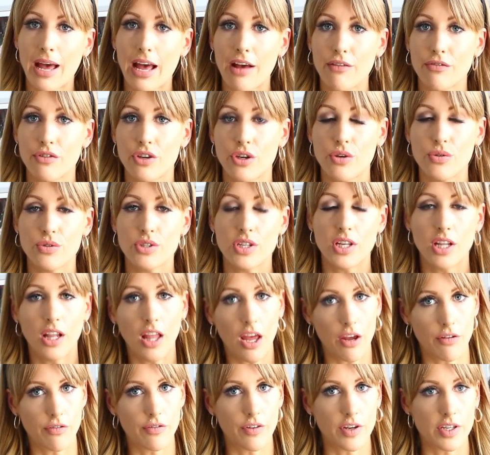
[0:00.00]
pair of Gucci
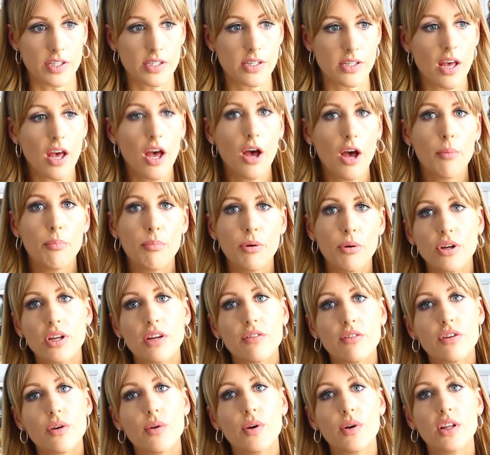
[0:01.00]
loafers. But
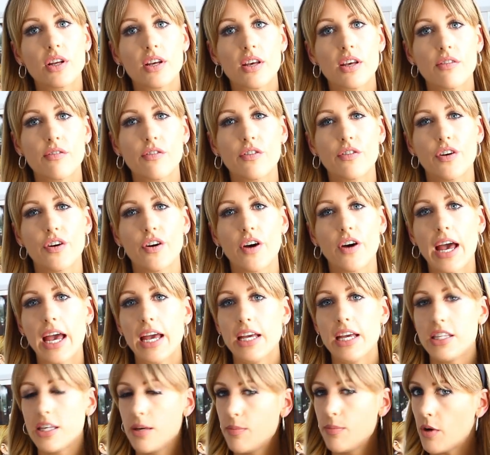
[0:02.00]
if you are looking for
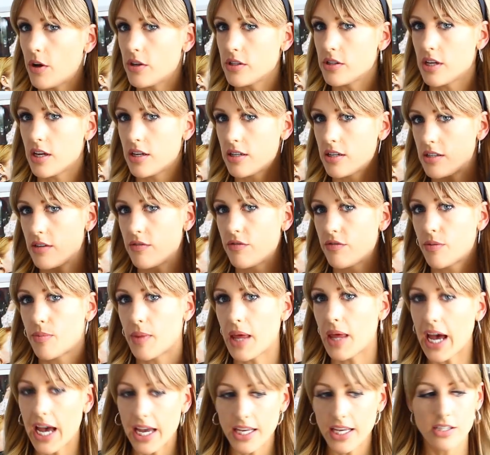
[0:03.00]
a cheaper alternative from
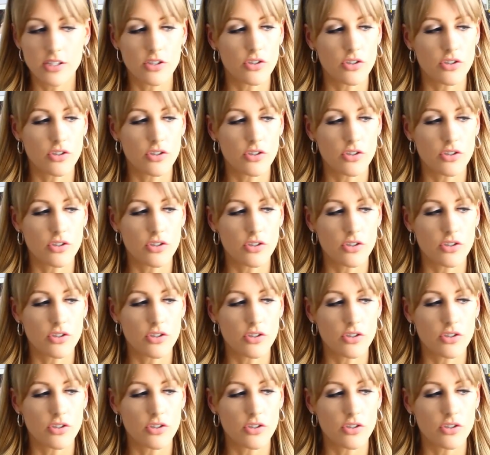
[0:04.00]
the high